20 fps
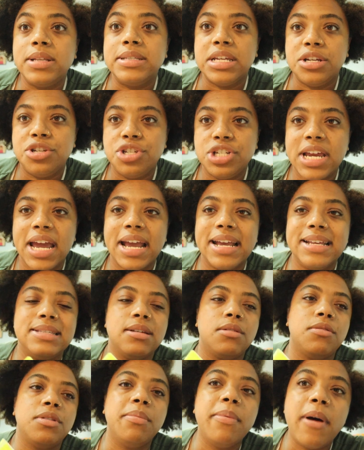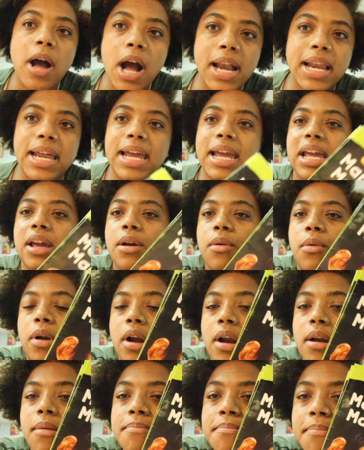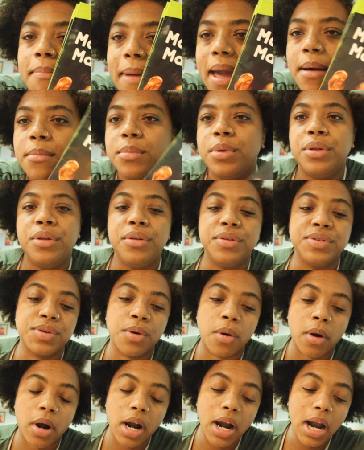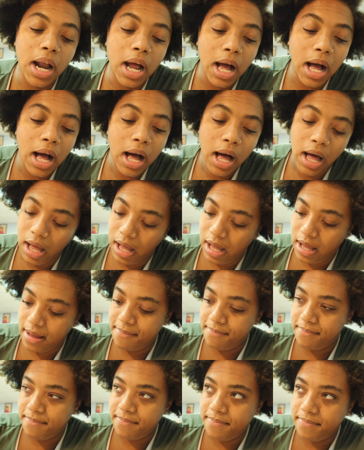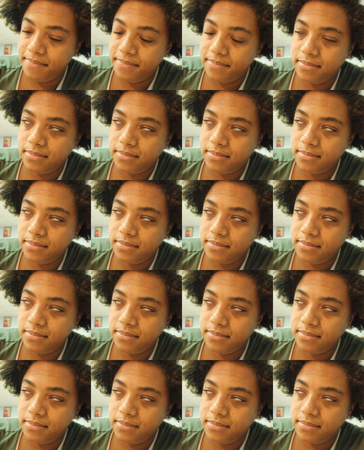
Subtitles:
ones each day. So The Body or Mammals or I